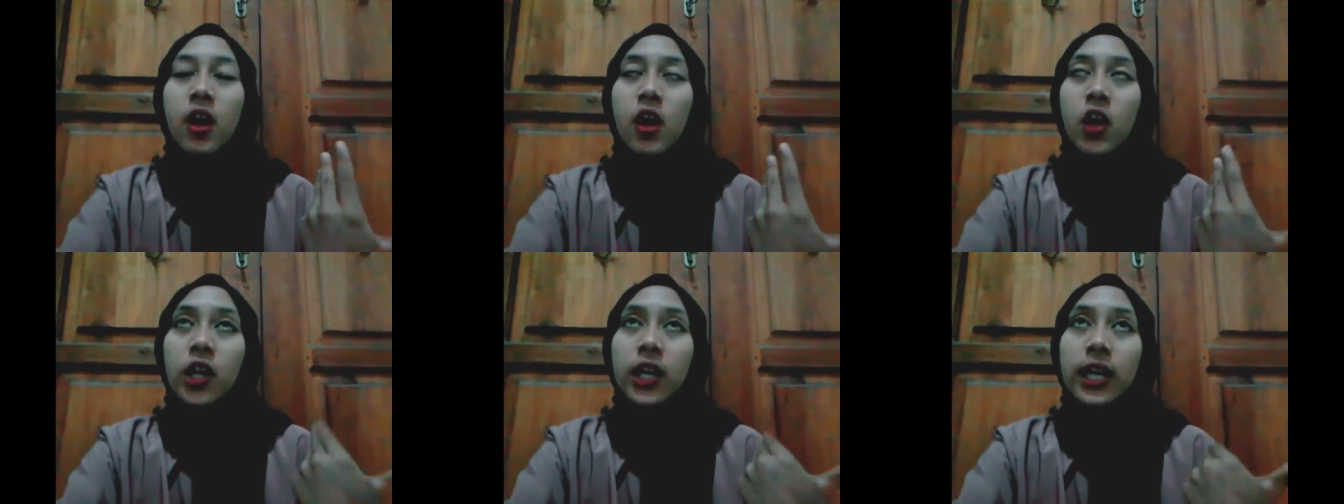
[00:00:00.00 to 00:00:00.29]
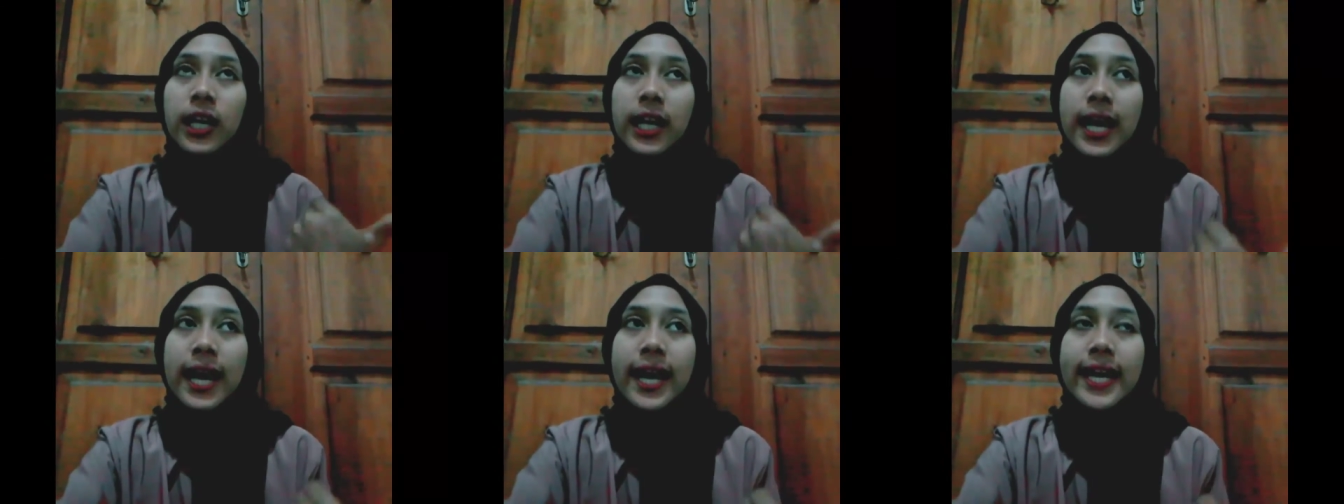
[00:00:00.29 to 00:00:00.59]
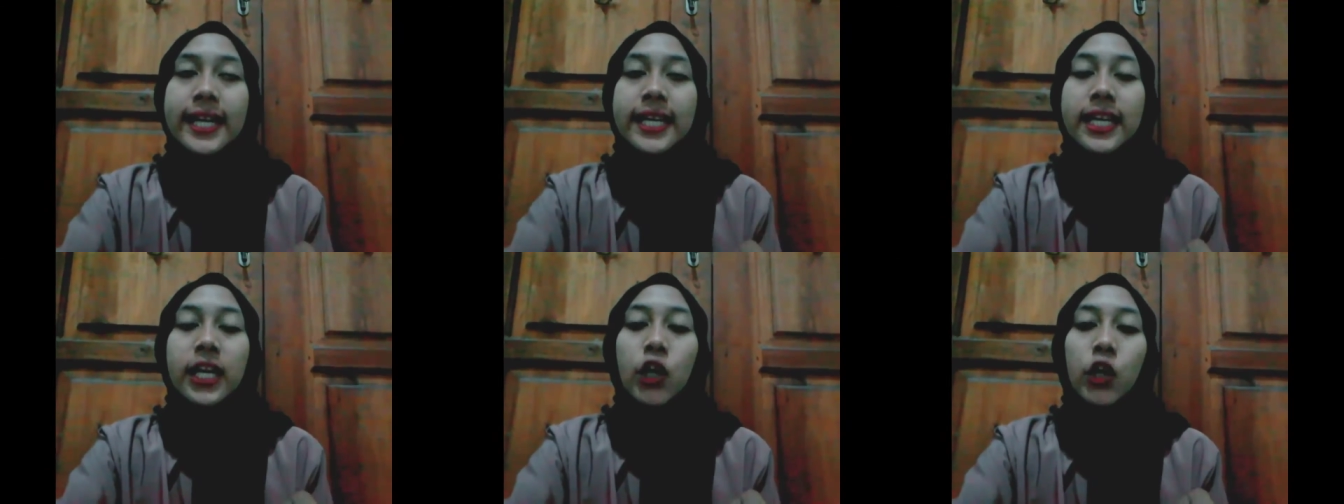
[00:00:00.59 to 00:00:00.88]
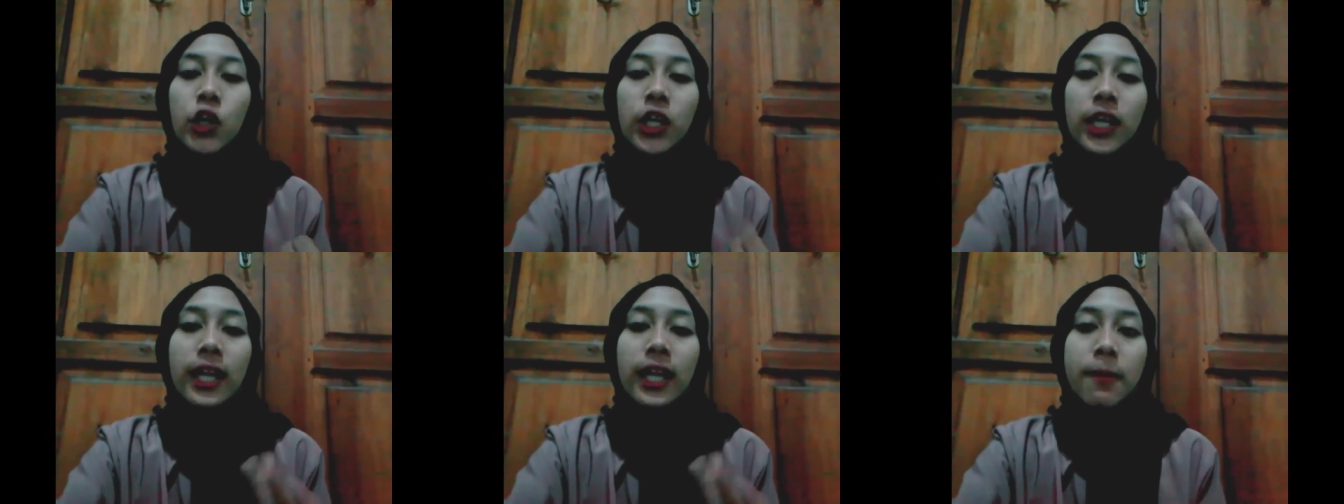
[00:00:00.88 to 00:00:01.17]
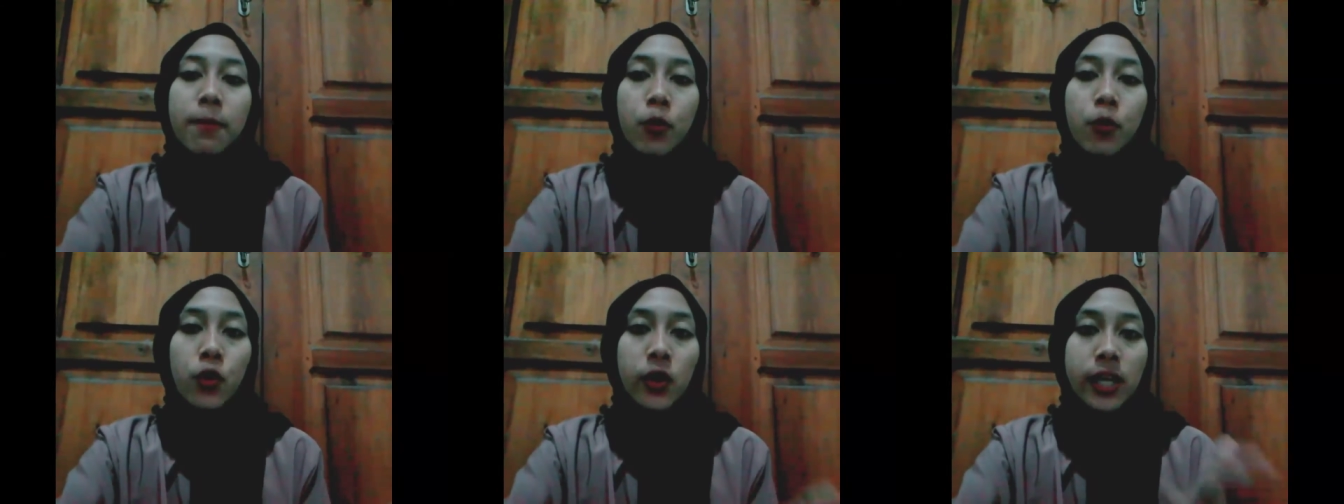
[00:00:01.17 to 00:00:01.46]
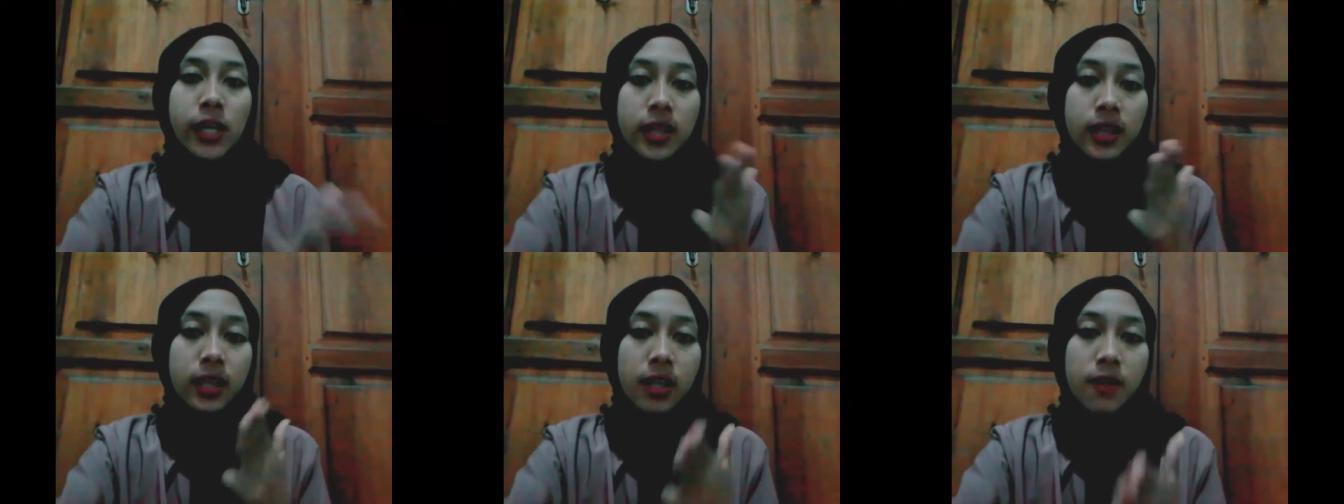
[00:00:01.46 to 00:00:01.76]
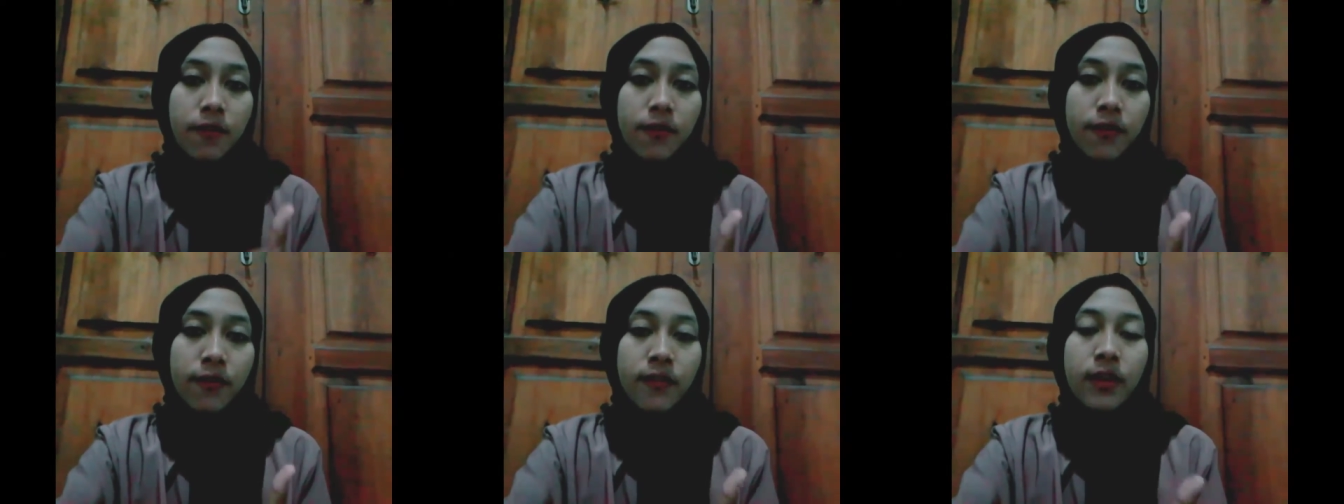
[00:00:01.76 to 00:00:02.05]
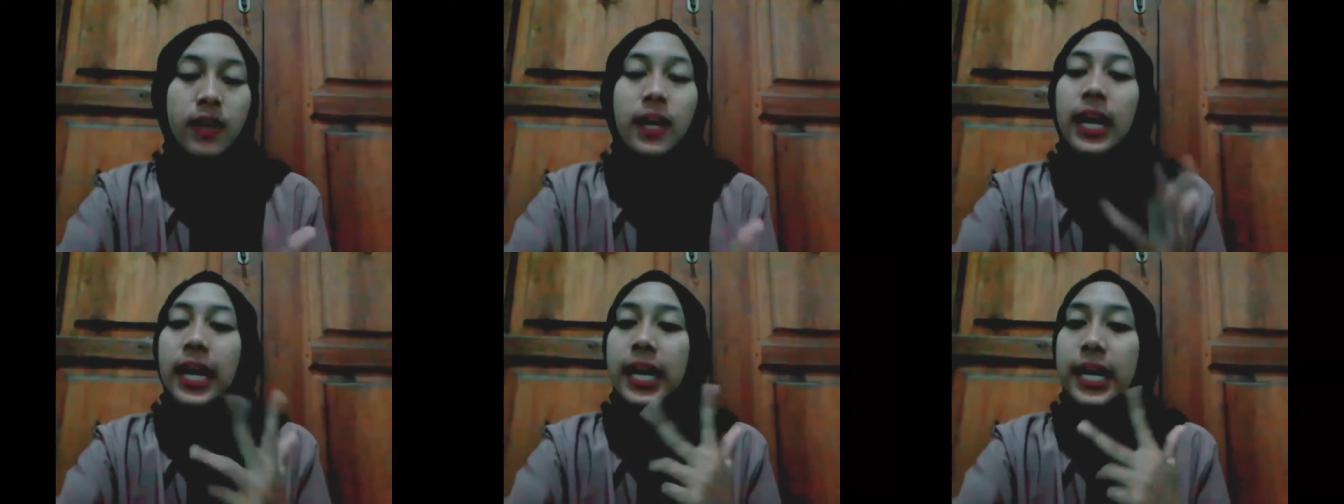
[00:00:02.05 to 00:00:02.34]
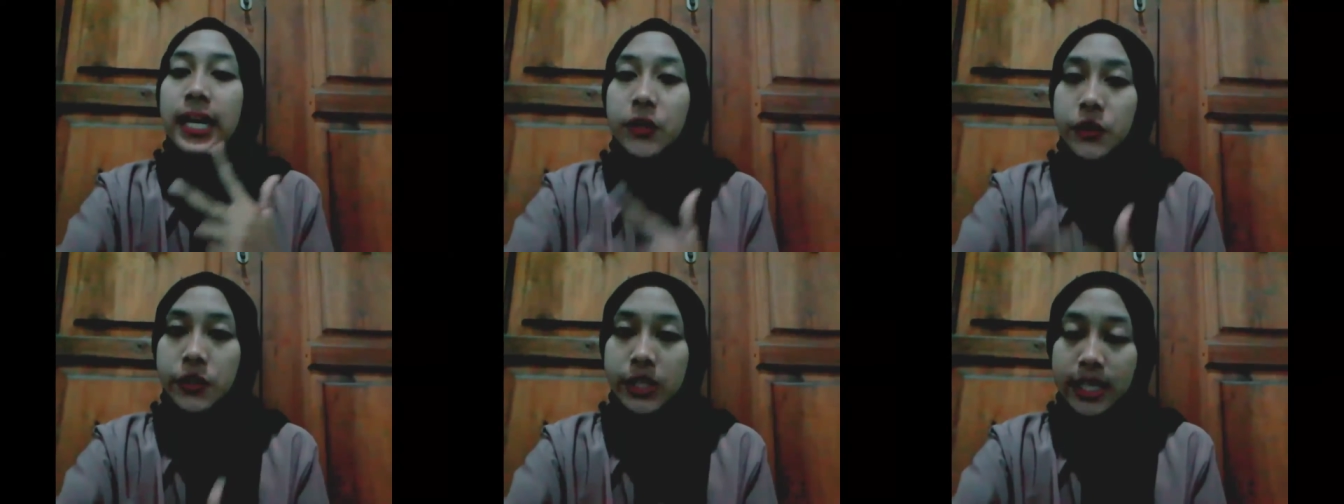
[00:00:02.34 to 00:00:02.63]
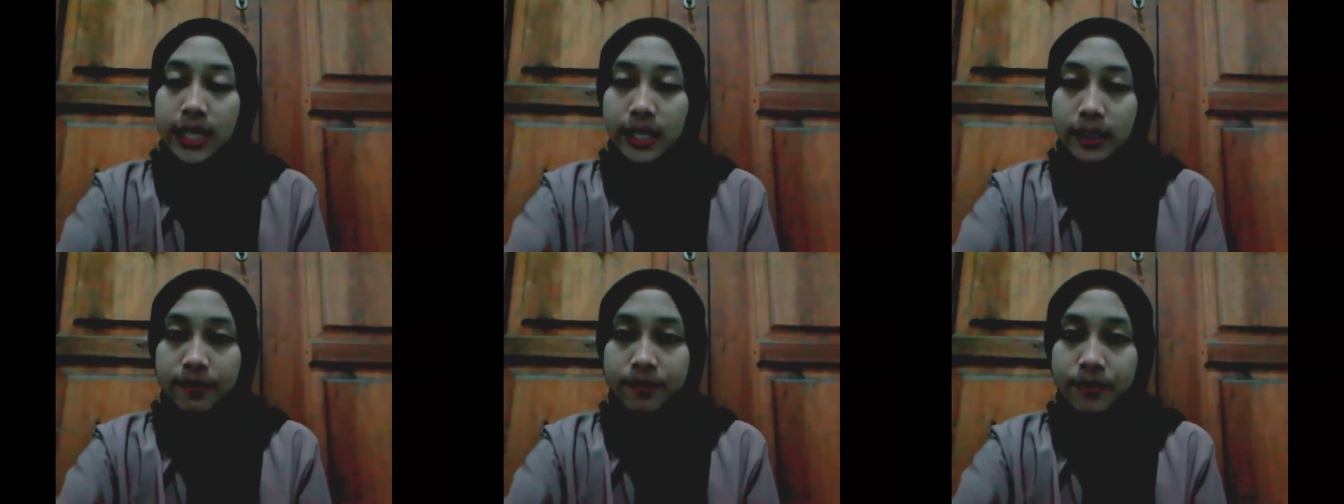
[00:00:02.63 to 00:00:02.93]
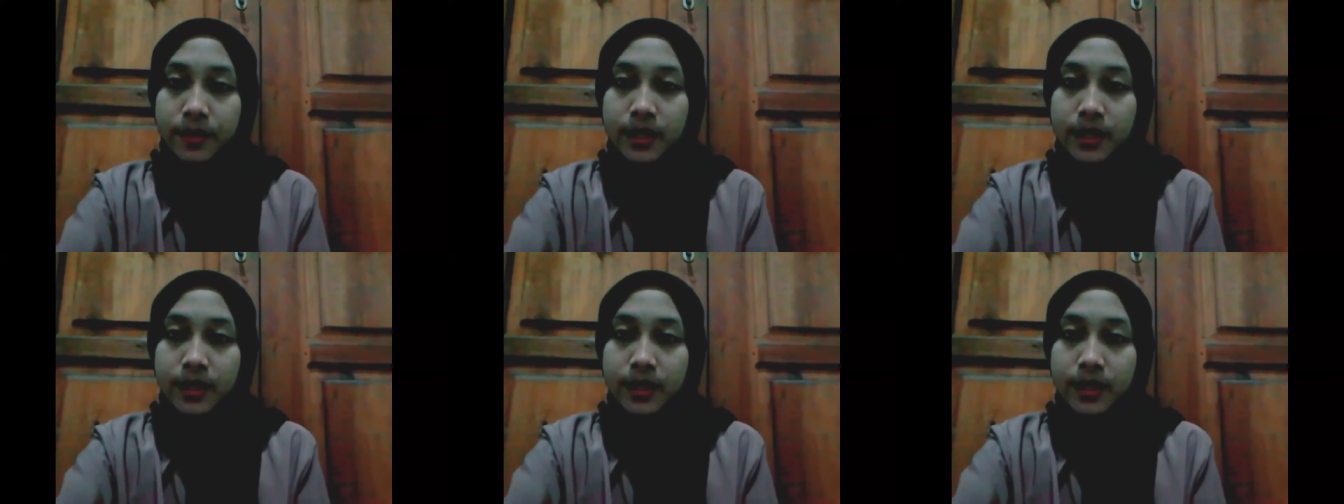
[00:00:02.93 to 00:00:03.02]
online collaborative learning.